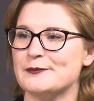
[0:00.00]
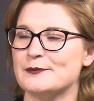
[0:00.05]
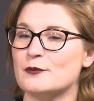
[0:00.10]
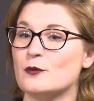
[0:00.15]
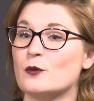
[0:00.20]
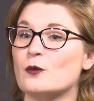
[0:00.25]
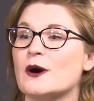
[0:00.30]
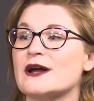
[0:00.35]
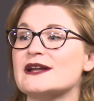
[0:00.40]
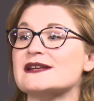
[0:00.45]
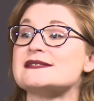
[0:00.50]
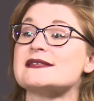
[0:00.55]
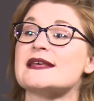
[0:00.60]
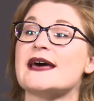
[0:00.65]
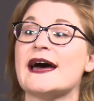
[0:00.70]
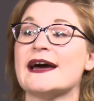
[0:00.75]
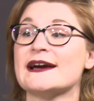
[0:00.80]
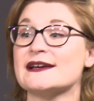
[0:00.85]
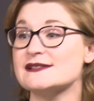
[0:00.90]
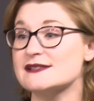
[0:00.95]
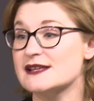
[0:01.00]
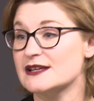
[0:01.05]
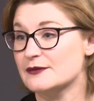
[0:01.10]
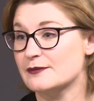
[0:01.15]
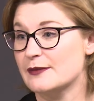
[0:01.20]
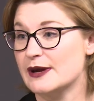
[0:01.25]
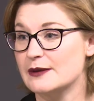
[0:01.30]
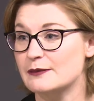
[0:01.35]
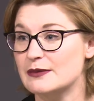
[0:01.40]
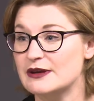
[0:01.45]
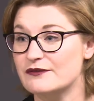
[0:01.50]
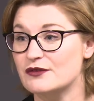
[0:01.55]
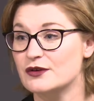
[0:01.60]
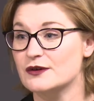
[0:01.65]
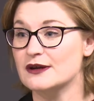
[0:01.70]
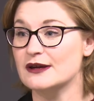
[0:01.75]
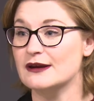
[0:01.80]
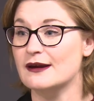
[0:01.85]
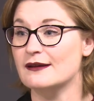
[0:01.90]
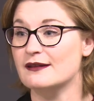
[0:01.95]
what is the accent maybe, if you
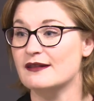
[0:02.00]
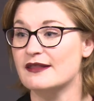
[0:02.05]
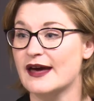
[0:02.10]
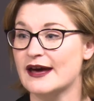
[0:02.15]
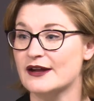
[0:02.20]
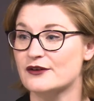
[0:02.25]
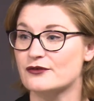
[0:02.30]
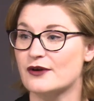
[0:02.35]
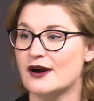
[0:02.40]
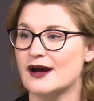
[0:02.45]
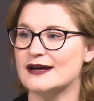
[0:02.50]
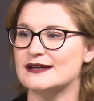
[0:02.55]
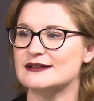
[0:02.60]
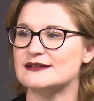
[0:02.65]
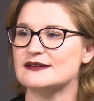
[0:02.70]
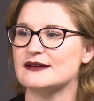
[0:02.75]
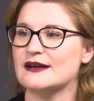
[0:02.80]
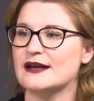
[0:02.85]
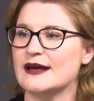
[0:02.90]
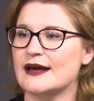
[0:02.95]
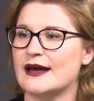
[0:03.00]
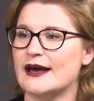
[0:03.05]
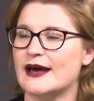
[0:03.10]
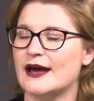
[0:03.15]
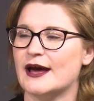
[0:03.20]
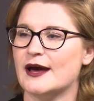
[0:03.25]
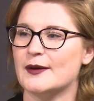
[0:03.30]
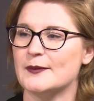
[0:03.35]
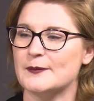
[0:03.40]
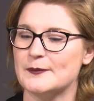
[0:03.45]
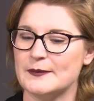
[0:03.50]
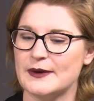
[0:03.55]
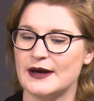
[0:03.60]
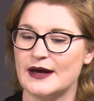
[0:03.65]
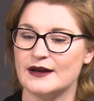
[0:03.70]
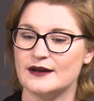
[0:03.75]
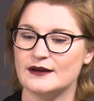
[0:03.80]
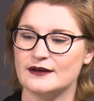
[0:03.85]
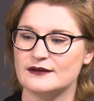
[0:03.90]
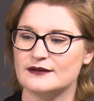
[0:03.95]
can get that right,
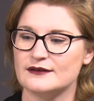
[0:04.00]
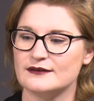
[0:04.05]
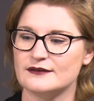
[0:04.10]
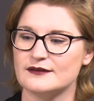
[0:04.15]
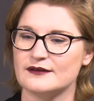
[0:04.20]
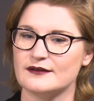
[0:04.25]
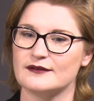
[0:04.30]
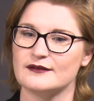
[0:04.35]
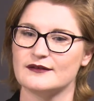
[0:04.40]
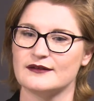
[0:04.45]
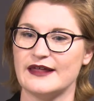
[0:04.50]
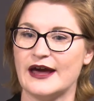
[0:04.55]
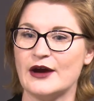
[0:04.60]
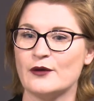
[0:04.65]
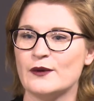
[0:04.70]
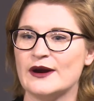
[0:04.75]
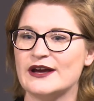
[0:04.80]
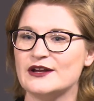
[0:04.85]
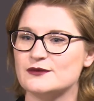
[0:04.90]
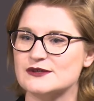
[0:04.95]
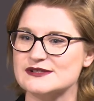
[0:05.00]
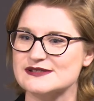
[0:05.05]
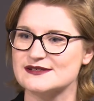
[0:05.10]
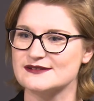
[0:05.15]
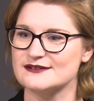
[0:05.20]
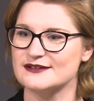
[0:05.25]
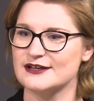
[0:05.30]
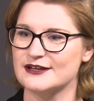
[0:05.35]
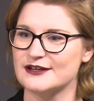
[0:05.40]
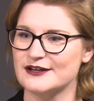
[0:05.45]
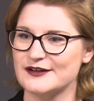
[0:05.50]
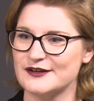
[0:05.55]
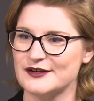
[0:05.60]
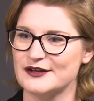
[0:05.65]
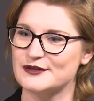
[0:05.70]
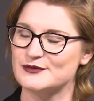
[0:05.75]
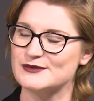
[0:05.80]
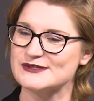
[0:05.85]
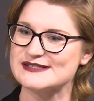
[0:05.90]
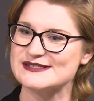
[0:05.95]
and that way it was
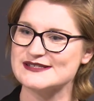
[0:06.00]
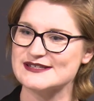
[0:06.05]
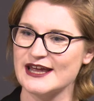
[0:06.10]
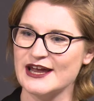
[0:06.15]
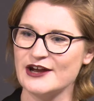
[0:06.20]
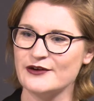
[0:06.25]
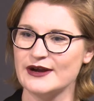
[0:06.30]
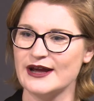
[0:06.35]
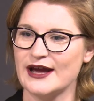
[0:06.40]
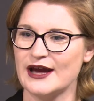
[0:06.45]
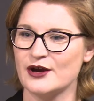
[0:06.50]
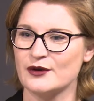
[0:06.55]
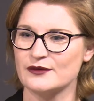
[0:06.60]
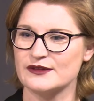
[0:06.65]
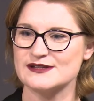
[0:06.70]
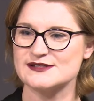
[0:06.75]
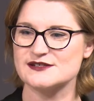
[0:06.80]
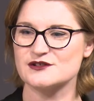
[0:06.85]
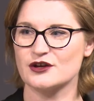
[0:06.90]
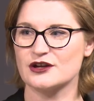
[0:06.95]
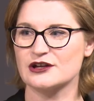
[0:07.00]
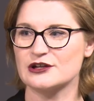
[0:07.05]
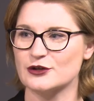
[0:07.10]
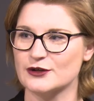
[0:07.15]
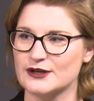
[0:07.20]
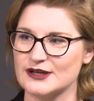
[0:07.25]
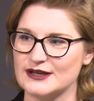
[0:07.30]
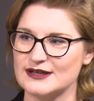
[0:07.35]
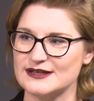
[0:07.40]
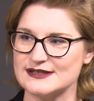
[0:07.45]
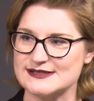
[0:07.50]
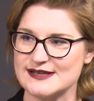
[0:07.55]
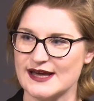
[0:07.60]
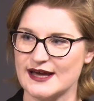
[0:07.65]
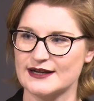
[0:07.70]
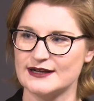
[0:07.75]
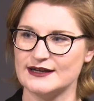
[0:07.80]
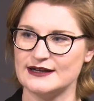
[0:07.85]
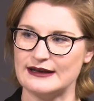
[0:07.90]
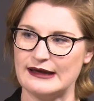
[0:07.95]
scary how they started looking
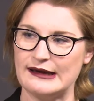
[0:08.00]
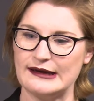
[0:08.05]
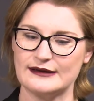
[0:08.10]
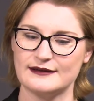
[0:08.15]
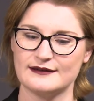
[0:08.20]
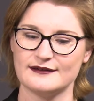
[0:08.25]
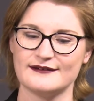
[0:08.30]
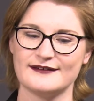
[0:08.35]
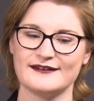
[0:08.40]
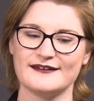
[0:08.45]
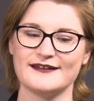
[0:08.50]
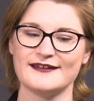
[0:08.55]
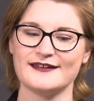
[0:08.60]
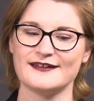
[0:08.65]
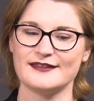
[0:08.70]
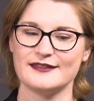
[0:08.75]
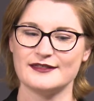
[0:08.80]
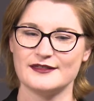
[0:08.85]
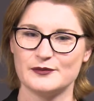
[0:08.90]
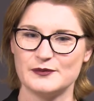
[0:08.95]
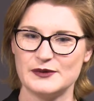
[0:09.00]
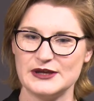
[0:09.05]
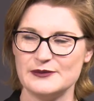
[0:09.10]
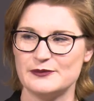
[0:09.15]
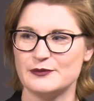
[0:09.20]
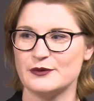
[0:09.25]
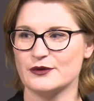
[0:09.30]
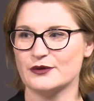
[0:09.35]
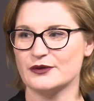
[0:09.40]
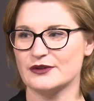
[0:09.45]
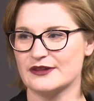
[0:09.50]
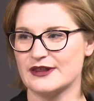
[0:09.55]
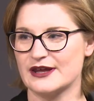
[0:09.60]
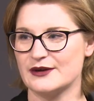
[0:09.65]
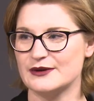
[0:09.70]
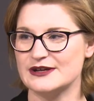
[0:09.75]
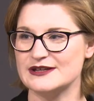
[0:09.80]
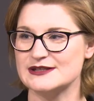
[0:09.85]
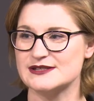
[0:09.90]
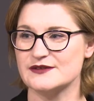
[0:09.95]
exactly like the people they were
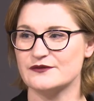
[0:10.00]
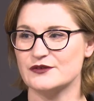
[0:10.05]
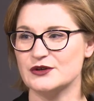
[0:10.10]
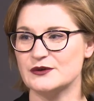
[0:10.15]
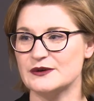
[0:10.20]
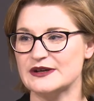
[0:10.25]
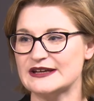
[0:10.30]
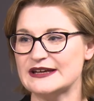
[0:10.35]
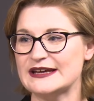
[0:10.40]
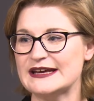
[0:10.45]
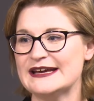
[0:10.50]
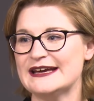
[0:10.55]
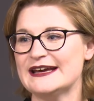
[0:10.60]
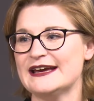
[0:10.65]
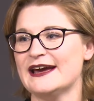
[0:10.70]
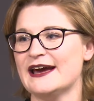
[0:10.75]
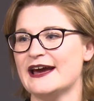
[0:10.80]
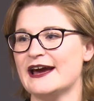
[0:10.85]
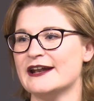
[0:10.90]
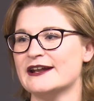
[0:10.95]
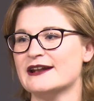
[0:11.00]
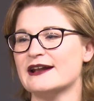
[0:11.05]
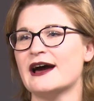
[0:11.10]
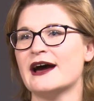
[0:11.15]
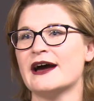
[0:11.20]
interviewing. And I